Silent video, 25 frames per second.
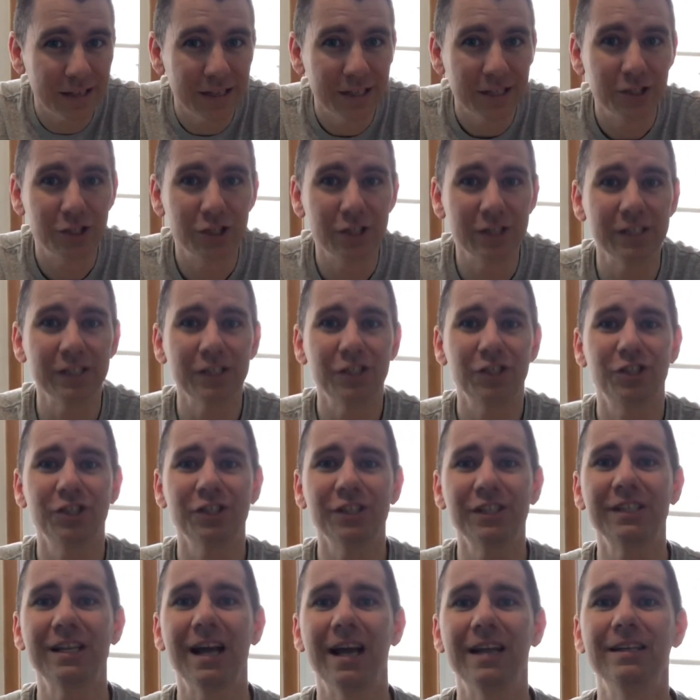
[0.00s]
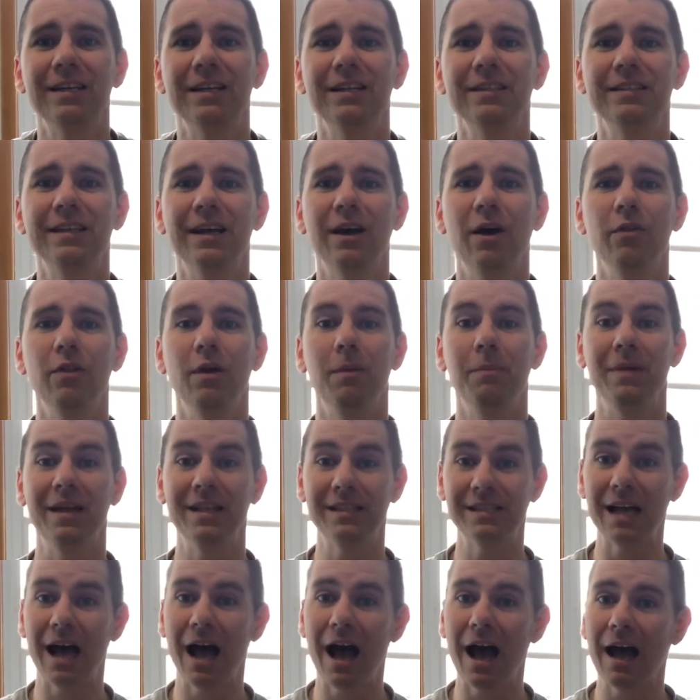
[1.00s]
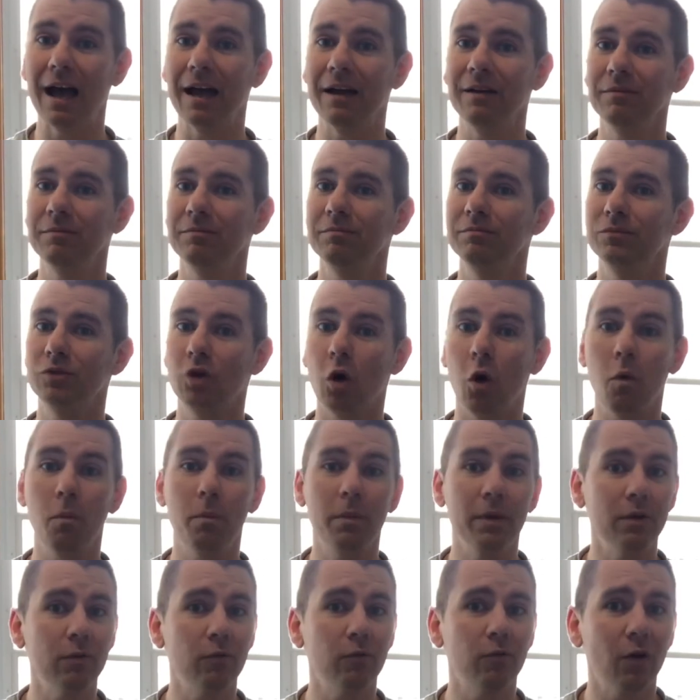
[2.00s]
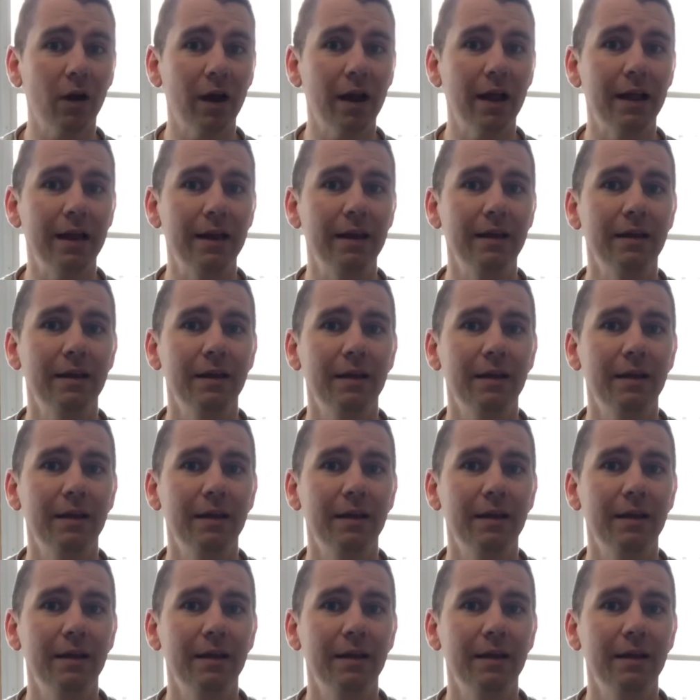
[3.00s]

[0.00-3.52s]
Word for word: Jesus just got done telling them, It's I. Don't be afraid.